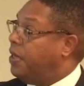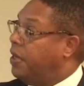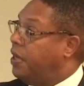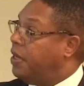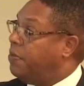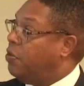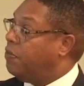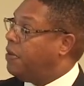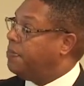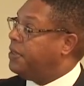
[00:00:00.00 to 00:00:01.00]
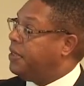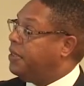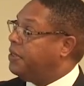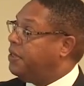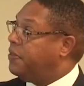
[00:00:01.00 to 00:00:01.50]
The more
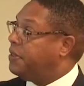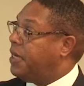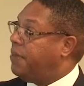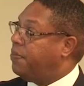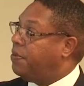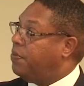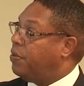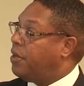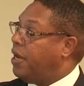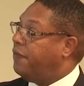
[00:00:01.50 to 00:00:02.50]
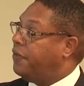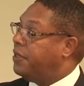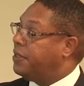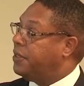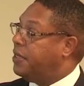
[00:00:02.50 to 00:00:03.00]
representative the sample, the more
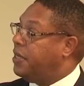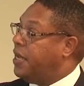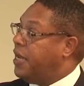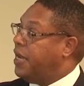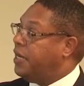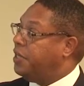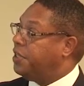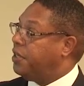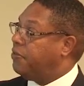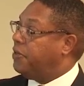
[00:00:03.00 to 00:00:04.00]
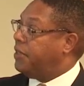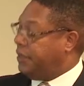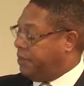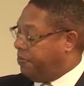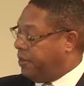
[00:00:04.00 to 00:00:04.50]
confidence in the
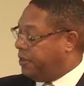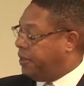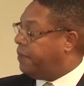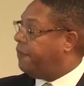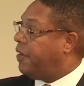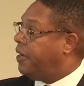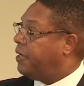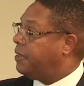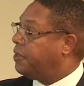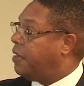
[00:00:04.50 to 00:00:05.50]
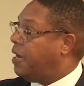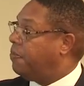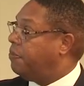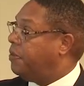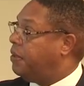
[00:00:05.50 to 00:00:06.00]
generalizability of findings. So the
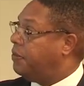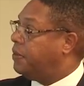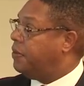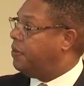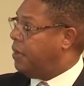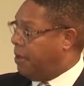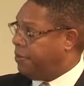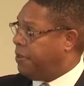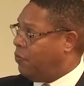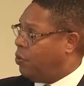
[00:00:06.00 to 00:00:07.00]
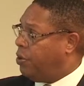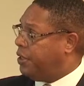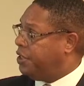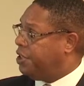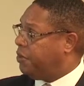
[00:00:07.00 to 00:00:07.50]
operative word
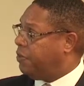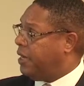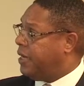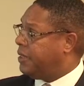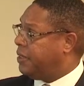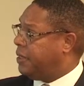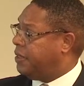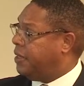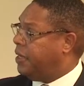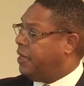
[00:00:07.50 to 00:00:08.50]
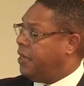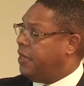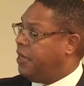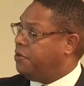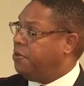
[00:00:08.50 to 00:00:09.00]
is generalizing,
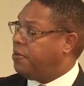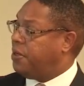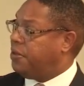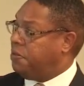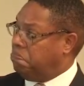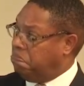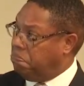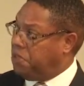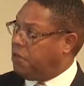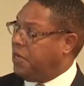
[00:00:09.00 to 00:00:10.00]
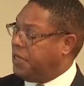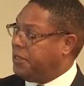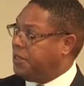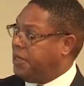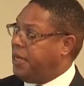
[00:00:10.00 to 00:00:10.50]
that you can generalize
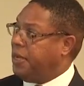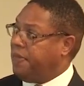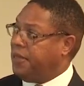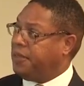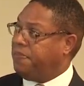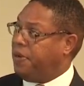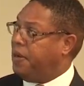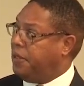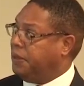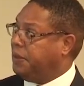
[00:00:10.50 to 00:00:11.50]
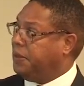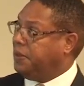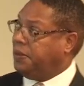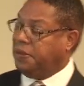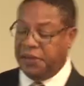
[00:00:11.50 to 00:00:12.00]
and say, yeah, based upon
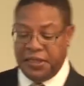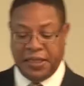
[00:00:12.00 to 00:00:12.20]
this